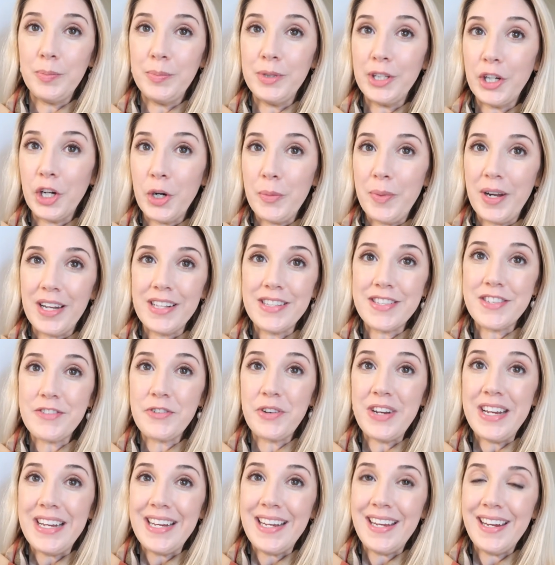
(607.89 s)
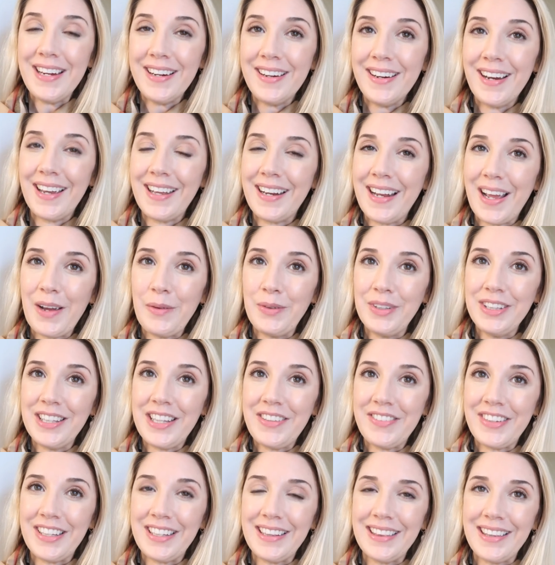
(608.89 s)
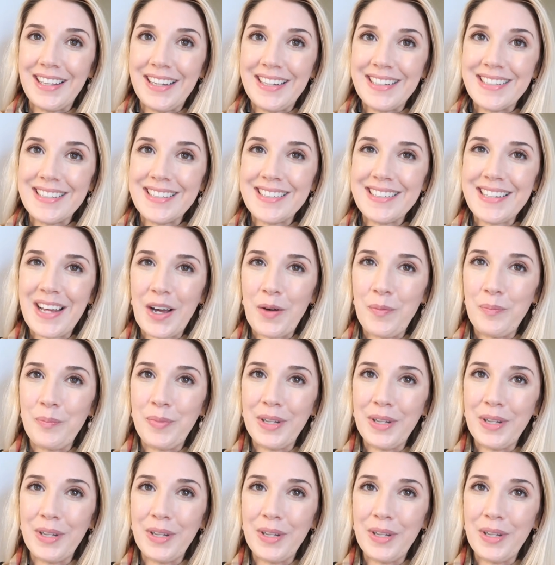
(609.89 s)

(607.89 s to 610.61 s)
blurb on screen here and I will leave it linked down